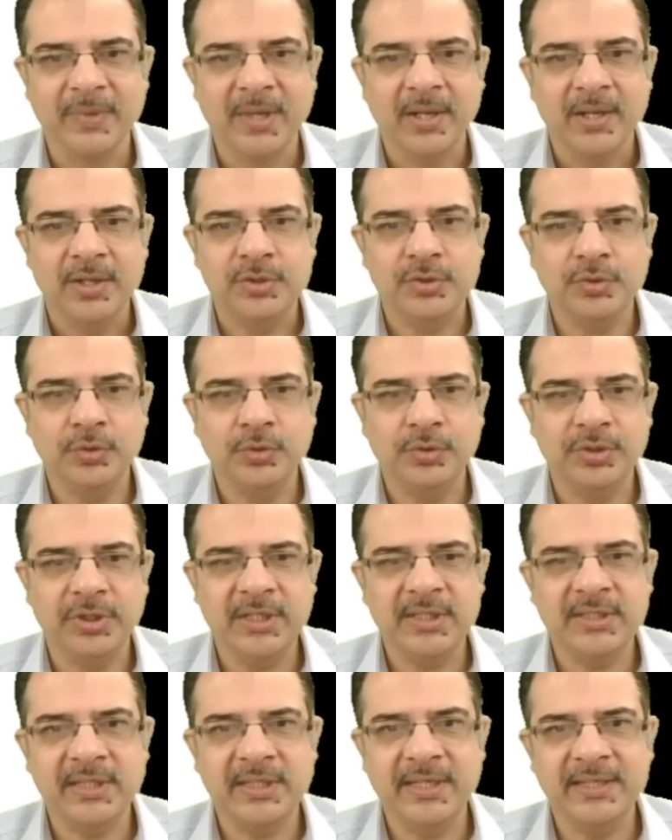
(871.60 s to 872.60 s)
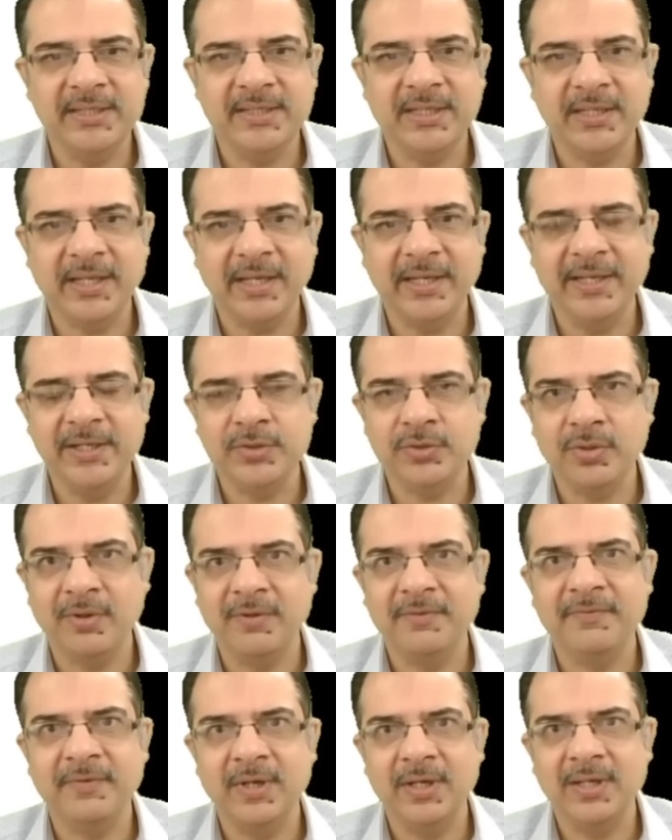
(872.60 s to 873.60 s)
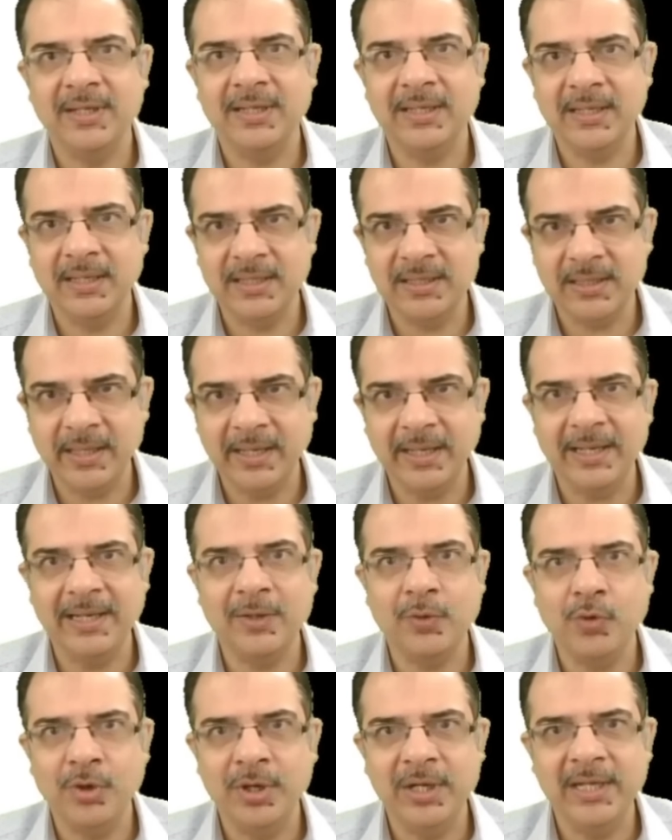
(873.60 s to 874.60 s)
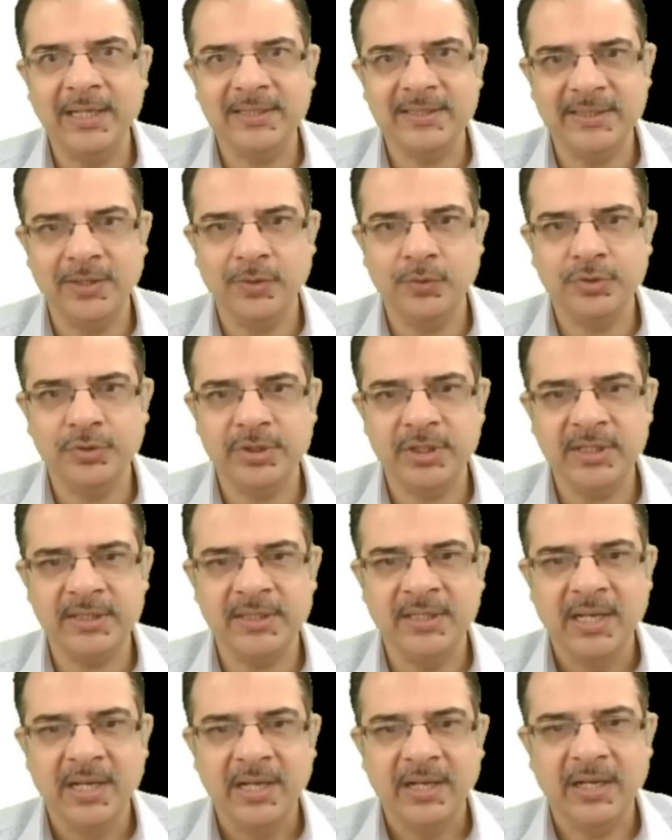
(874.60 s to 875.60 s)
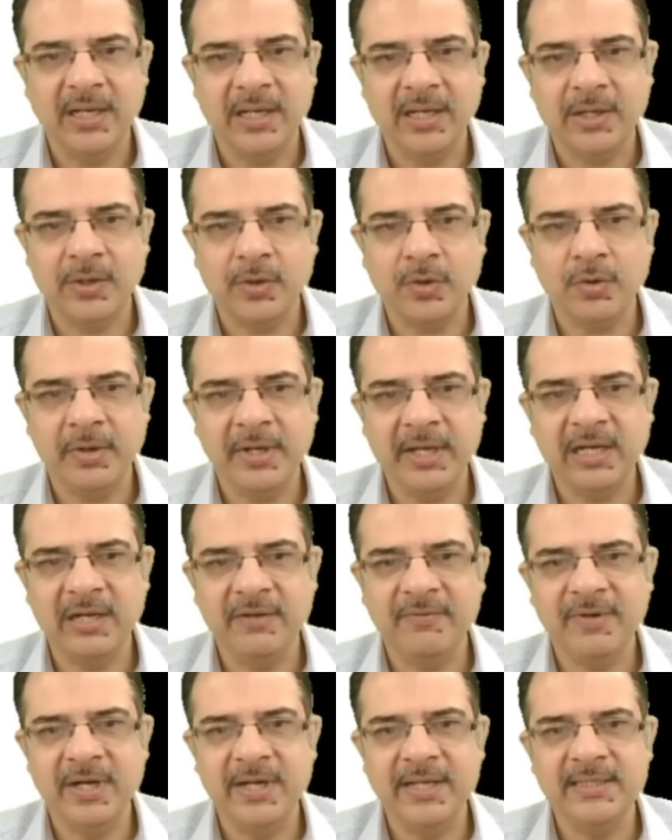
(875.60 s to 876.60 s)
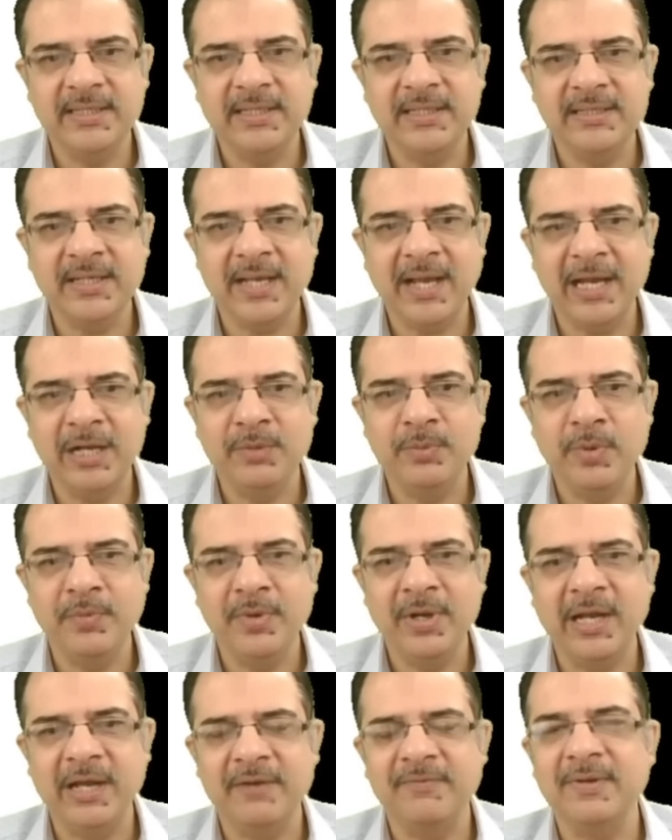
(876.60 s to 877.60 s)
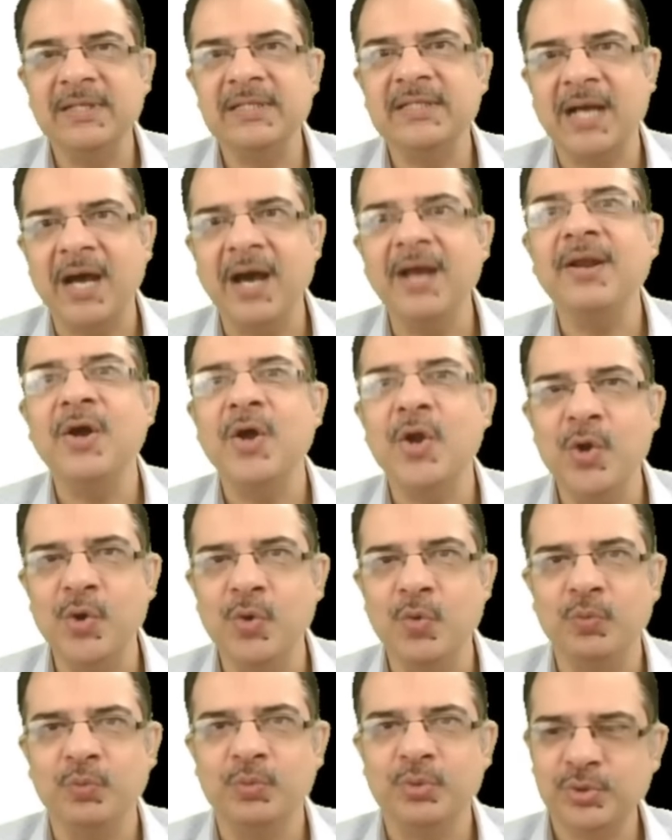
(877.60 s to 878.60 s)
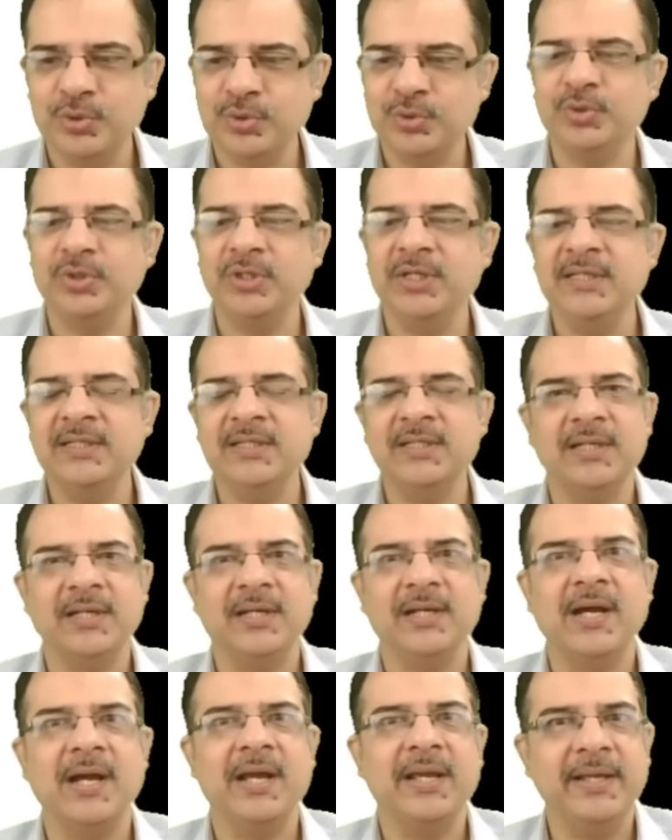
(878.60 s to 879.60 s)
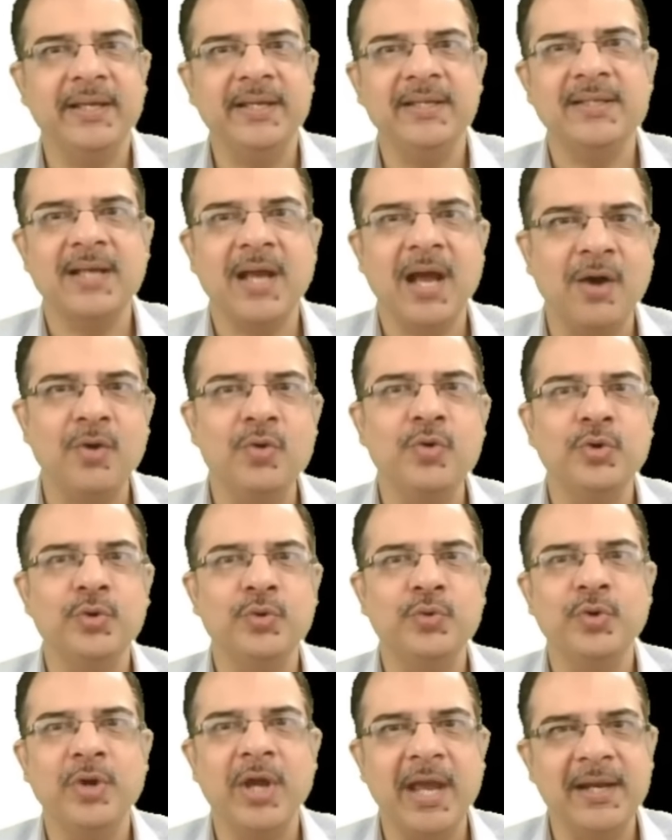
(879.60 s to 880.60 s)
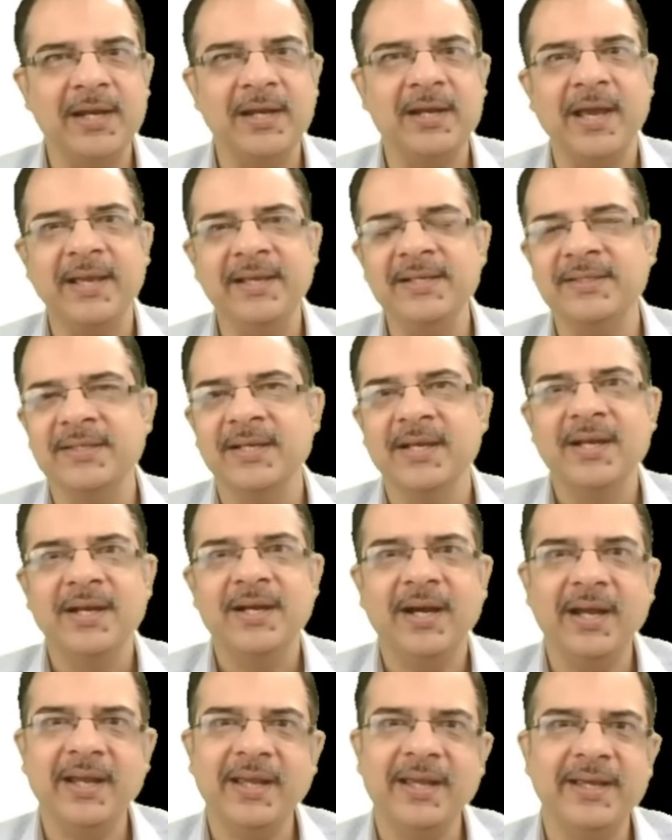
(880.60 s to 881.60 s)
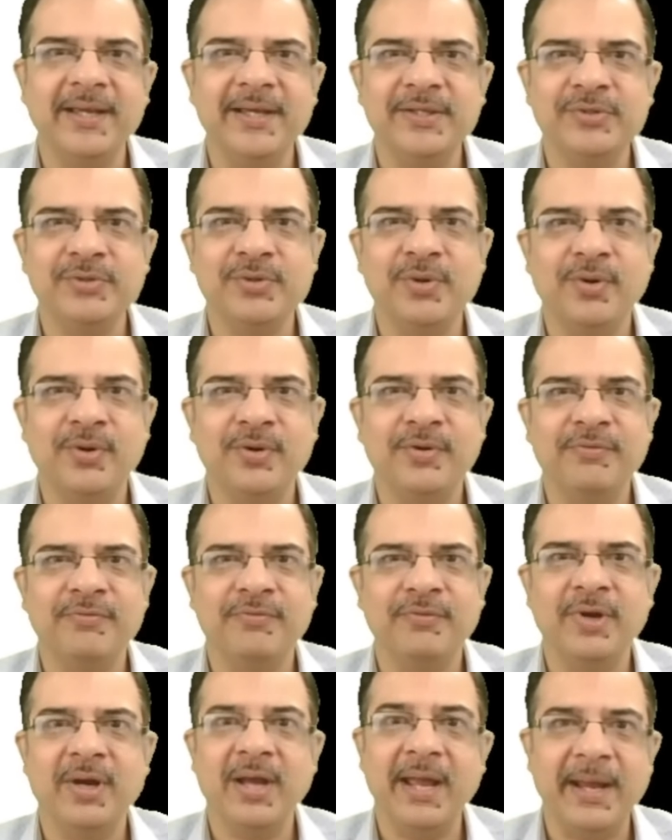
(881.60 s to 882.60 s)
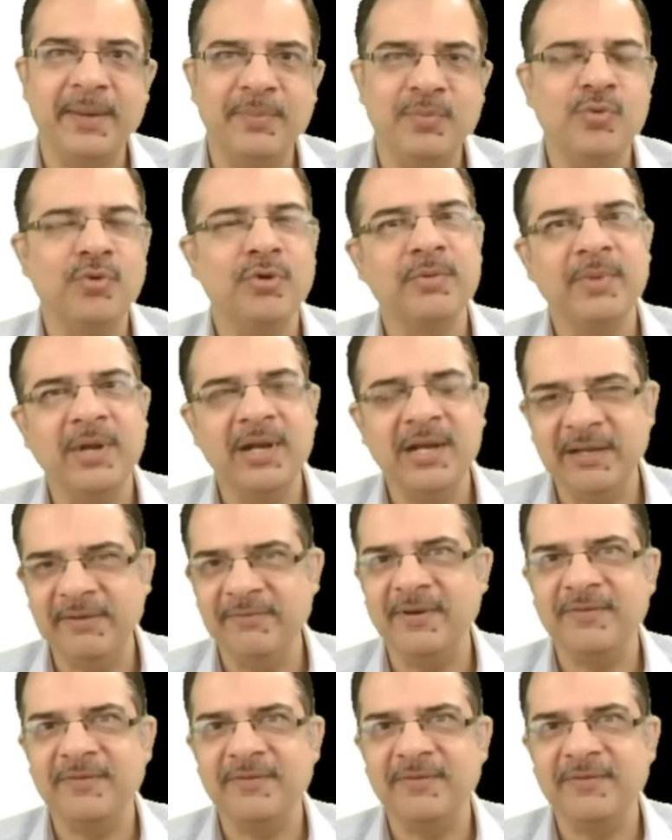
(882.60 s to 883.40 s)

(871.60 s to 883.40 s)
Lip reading: So this is a case of alcoholic cirrhosis, chronic liver disease, albumin levels are low. So these is how to analyze a case of abnormal liver